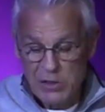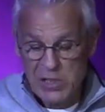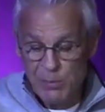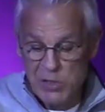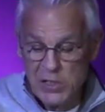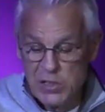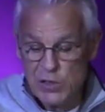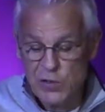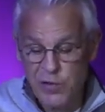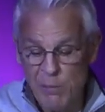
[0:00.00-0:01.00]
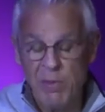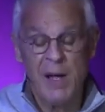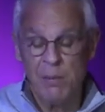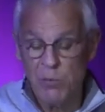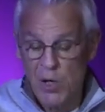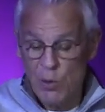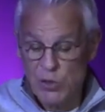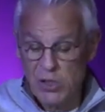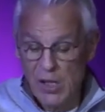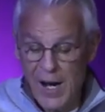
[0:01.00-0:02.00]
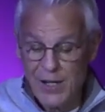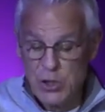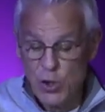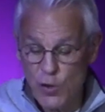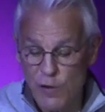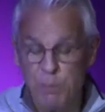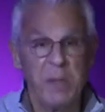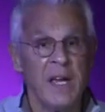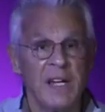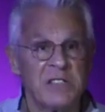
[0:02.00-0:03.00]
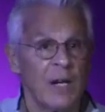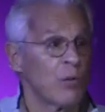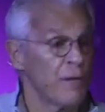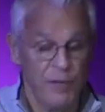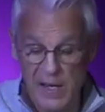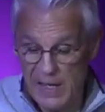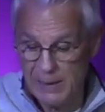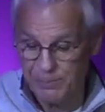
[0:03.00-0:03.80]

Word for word: some distance from them was a large herd of pigs that were feeding.